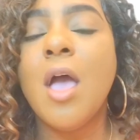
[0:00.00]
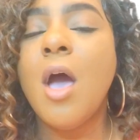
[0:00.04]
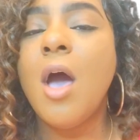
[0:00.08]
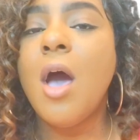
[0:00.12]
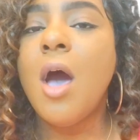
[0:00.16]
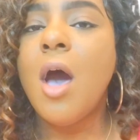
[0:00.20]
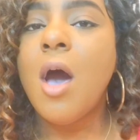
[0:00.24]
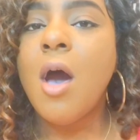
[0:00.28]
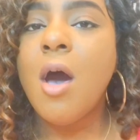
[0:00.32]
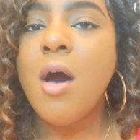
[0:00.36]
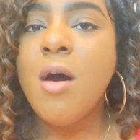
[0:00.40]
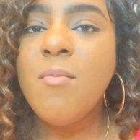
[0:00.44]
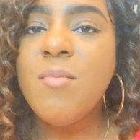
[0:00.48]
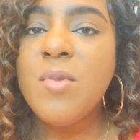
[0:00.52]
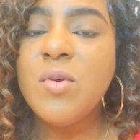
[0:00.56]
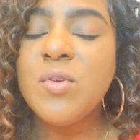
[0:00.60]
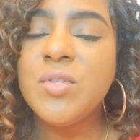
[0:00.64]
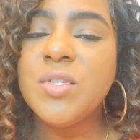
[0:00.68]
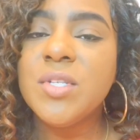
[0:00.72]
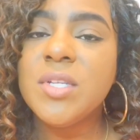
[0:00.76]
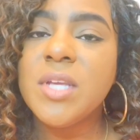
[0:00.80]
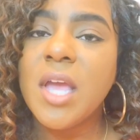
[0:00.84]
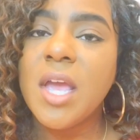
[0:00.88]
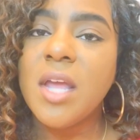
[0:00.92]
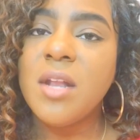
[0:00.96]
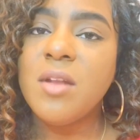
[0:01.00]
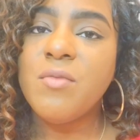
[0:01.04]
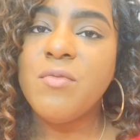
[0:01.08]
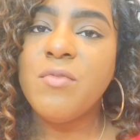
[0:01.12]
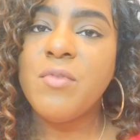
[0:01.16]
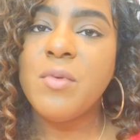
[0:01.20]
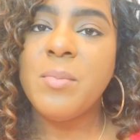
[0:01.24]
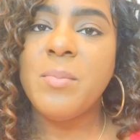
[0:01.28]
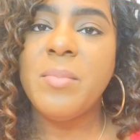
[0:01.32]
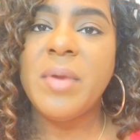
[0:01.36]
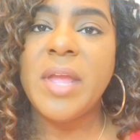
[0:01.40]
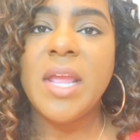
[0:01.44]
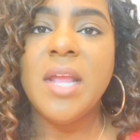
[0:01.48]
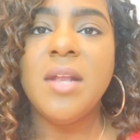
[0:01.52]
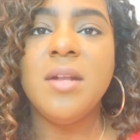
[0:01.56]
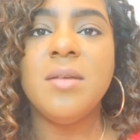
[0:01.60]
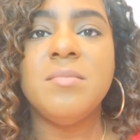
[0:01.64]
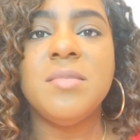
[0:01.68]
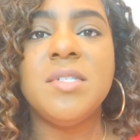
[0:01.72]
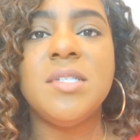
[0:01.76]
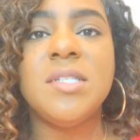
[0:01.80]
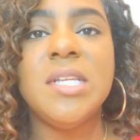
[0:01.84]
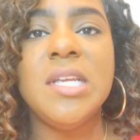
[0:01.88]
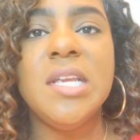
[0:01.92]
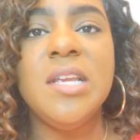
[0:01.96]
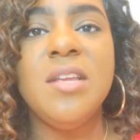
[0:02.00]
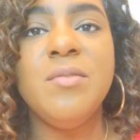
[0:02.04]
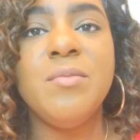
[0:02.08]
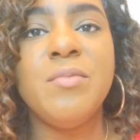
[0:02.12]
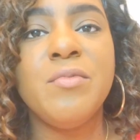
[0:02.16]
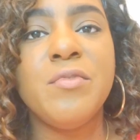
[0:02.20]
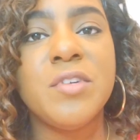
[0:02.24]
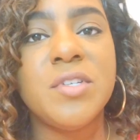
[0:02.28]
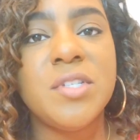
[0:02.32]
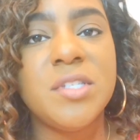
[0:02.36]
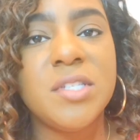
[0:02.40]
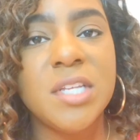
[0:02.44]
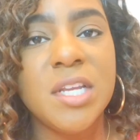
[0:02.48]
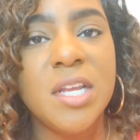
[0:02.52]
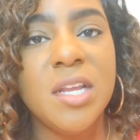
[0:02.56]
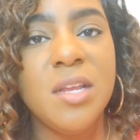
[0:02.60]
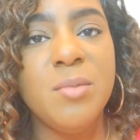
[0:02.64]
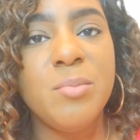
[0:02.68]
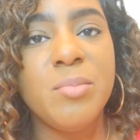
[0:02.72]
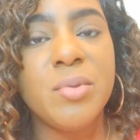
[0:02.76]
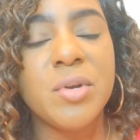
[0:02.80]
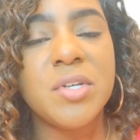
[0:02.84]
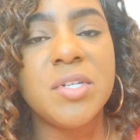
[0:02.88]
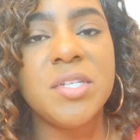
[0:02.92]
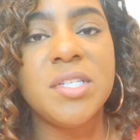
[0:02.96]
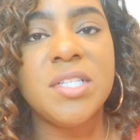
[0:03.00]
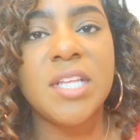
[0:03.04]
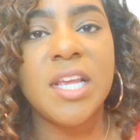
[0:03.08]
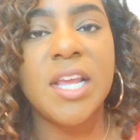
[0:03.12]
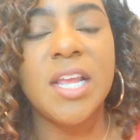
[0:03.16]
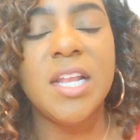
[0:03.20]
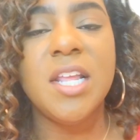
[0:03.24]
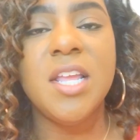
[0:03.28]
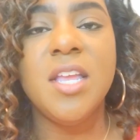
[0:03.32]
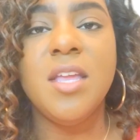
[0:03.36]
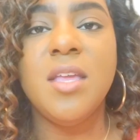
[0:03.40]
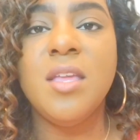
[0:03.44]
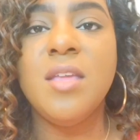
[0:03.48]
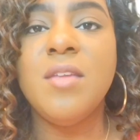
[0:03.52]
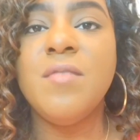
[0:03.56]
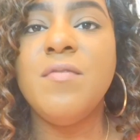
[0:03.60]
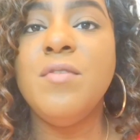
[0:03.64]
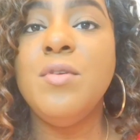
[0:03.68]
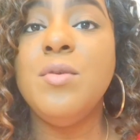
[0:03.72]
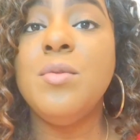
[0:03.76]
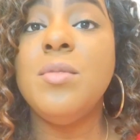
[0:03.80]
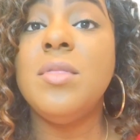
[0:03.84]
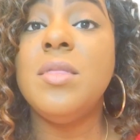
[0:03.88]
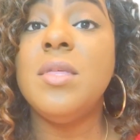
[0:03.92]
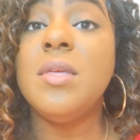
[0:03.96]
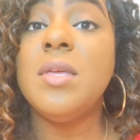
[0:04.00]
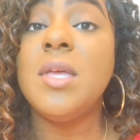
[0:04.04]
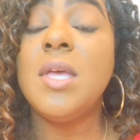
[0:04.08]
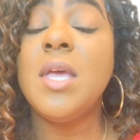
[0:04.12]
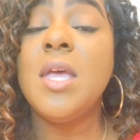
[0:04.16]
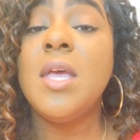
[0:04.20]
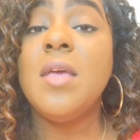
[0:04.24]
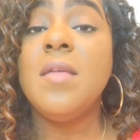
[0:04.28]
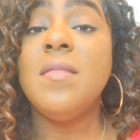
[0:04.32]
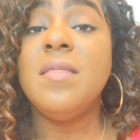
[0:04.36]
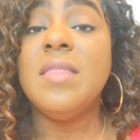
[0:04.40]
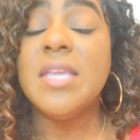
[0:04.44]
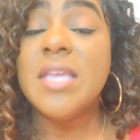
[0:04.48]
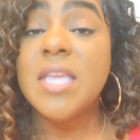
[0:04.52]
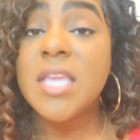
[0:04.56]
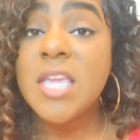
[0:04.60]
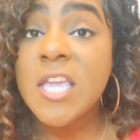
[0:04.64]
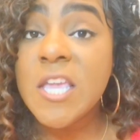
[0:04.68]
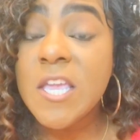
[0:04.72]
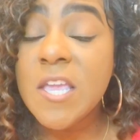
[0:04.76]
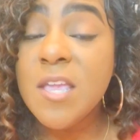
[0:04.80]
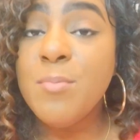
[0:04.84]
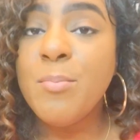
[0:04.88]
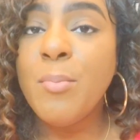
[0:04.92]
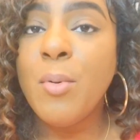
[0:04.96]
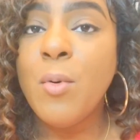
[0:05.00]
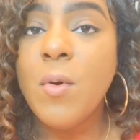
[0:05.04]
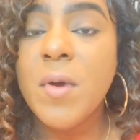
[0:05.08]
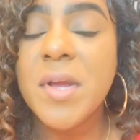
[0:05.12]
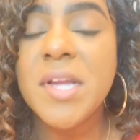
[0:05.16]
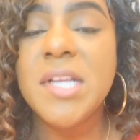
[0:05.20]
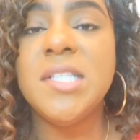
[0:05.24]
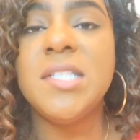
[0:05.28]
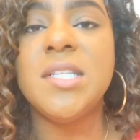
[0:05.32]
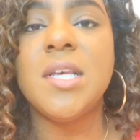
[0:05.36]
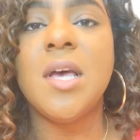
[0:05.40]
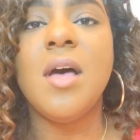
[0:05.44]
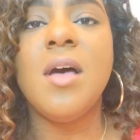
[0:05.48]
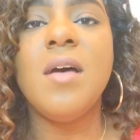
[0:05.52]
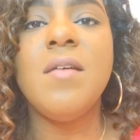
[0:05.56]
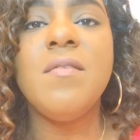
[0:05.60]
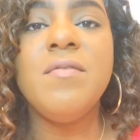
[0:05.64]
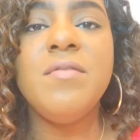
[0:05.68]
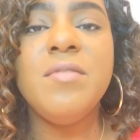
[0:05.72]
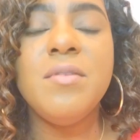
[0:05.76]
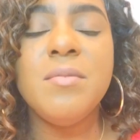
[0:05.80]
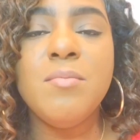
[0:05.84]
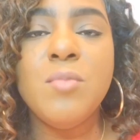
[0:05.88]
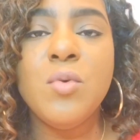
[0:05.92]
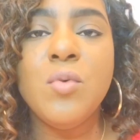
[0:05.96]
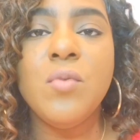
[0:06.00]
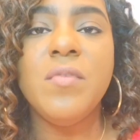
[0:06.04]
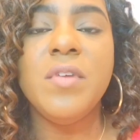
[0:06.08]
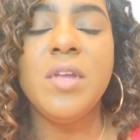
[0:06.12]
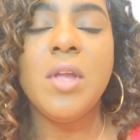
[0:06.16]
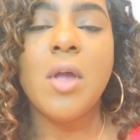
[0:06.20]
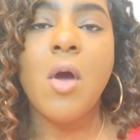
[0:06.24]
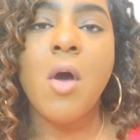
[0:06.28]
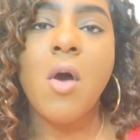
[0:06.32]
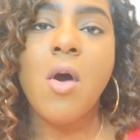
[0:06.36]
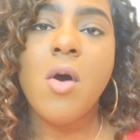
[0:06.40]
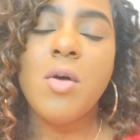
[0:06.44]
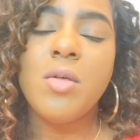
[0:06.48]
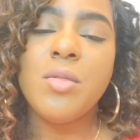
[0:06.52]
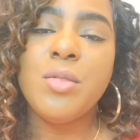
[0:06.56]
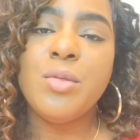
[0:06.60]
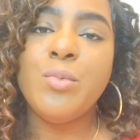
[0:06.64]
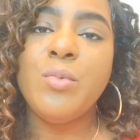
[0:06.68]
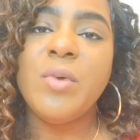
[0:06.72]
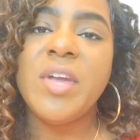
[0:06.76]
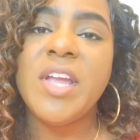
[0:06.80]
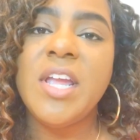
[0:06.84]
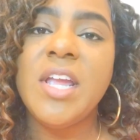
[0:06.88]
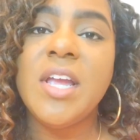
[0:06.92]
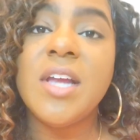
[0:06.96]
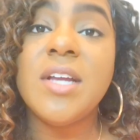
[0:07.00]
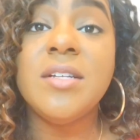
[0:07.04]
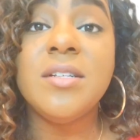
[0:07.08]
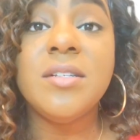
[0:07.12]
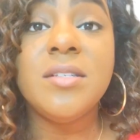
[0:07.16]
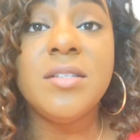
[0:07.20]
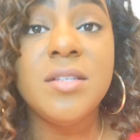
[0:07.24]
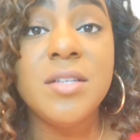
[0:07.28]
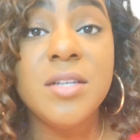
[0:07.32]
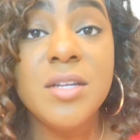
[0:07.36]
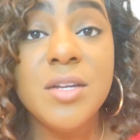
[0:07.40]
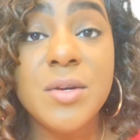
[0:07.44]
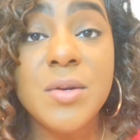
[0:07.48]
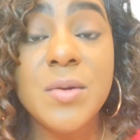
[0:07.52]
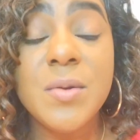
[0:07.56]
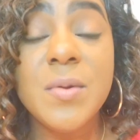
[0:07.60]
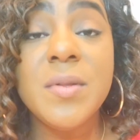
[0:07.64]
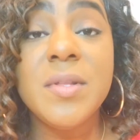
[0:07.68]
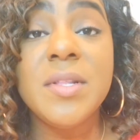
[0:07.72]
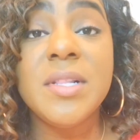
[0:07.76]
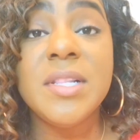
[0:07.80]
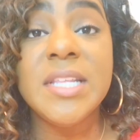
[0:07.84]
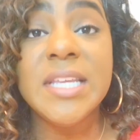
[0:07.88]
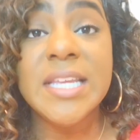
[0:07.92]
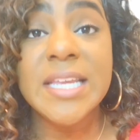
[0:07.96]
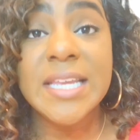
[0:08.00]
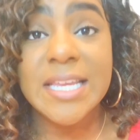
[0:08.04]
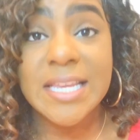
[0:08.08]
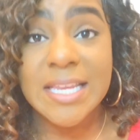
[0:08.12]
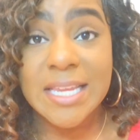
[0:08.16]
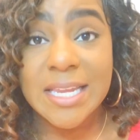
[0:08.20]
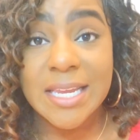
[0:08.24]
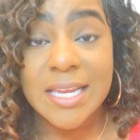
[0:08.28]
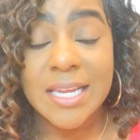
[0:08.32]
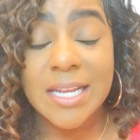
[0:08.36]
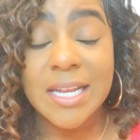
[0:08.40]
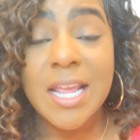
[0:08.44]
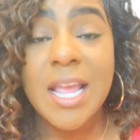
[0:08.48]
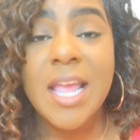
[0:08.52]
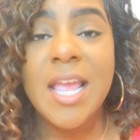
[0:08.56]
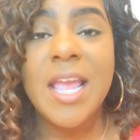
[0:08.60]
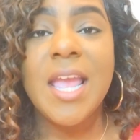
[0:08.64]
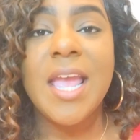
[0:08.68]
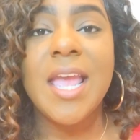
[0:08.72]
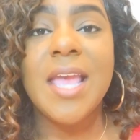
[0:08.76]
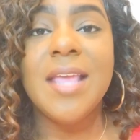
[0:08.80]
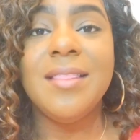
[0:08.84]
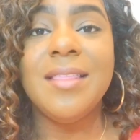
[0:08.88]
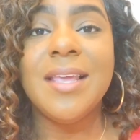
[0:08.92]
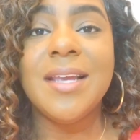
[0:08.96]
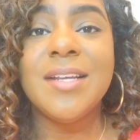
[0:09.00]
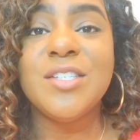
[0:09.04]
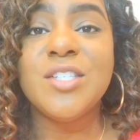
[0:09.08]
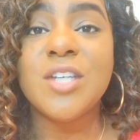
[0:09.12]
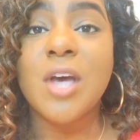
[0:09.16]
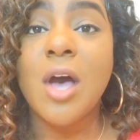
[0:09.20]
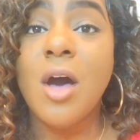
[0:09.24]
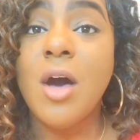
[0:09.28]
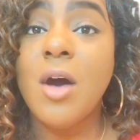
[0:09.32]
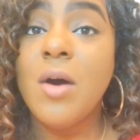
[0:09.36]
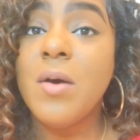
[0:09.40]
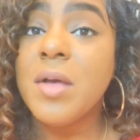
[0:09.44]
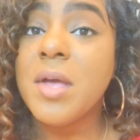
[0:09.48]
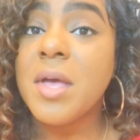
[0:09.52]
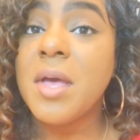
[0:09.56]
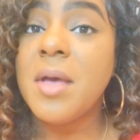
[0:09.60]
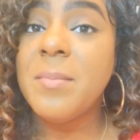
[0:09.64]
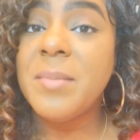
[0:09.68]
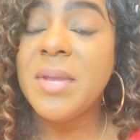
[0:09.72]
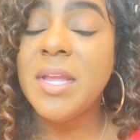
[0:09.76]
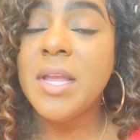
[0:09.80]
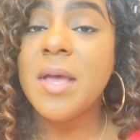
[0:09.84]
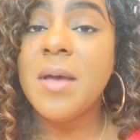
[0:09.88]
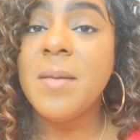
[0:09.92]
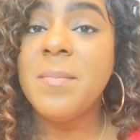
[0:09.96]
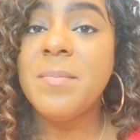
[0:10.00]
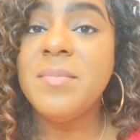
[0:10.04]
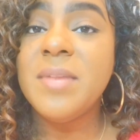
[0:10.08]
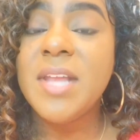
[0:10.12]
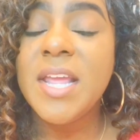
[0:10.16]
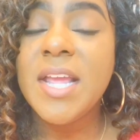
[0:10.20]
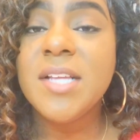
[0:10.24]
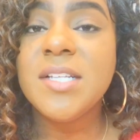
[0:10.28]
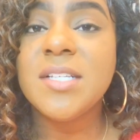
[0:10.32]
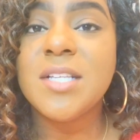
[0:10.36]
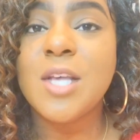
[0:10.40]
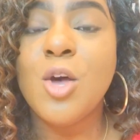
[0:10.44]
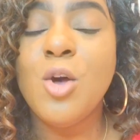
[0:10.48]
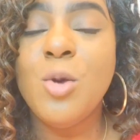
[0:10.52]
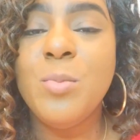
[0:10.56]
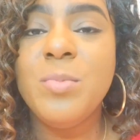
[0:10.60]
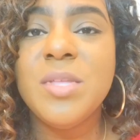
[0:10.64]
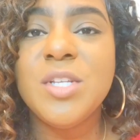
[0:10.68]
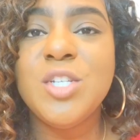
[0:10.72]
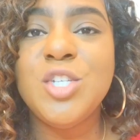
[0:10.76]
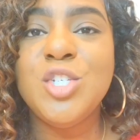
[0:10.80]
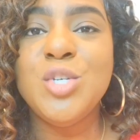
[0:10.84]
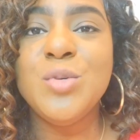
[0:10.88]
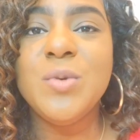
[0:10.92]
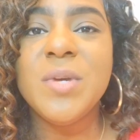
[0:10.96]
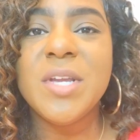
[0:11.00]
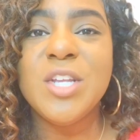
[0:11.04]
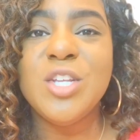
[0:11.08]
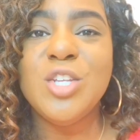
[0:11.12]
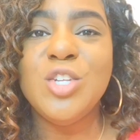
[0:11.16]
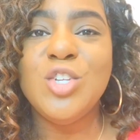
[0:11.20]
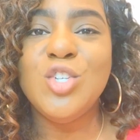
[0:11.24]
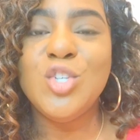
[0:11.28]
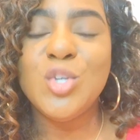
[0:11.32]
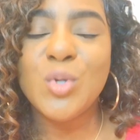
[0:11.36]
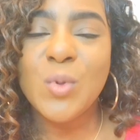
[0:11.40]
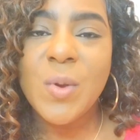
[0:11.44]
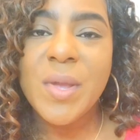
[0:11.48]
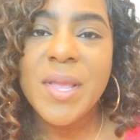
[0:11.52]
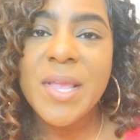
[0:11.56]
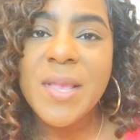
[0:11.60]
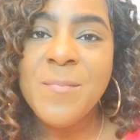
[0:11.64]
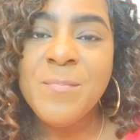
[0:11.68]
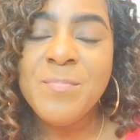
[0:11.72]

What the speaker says: almost kind of verbatim, scene for scene per se, to give you the key points of the movie all the way until the end. And that's all coming up next. I hope that you enjoy,